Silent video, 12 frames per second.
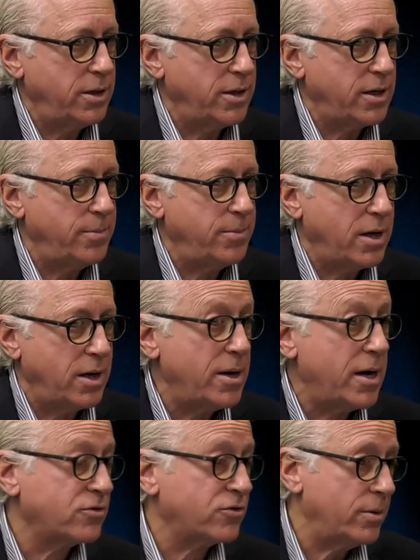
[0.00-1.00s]
And
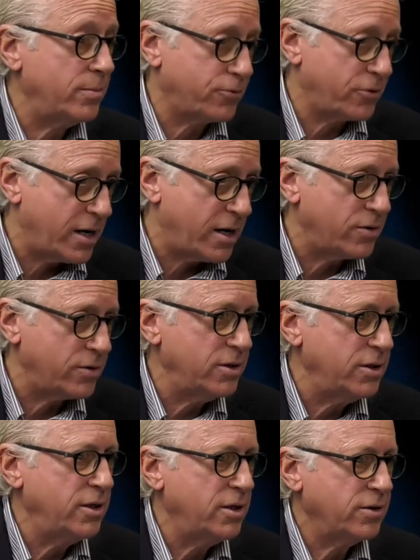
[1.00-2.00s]
I'm proud
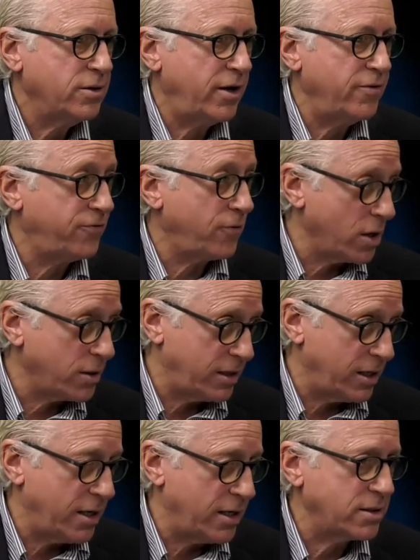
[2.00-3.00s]
that I fought
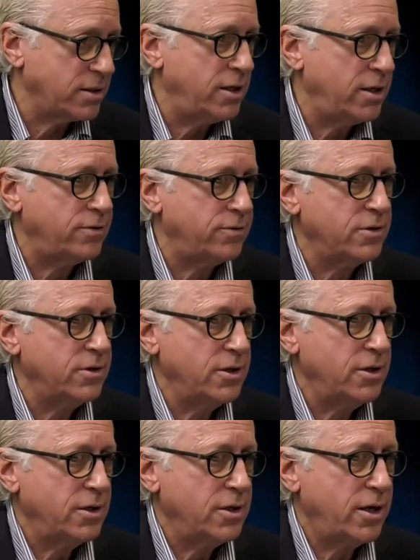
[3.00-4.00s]
that, and
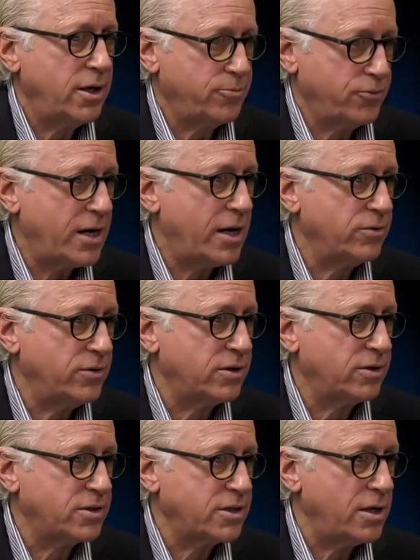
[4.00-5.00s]
I'm proud that
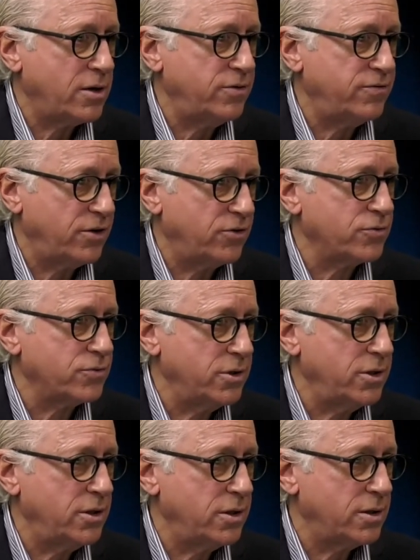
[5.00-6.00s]
the town
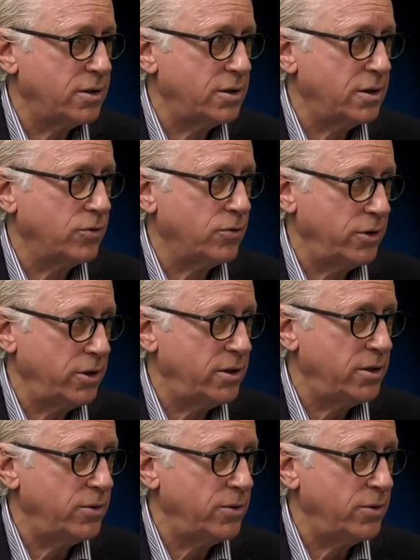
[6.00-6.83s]
eventually agreed, and we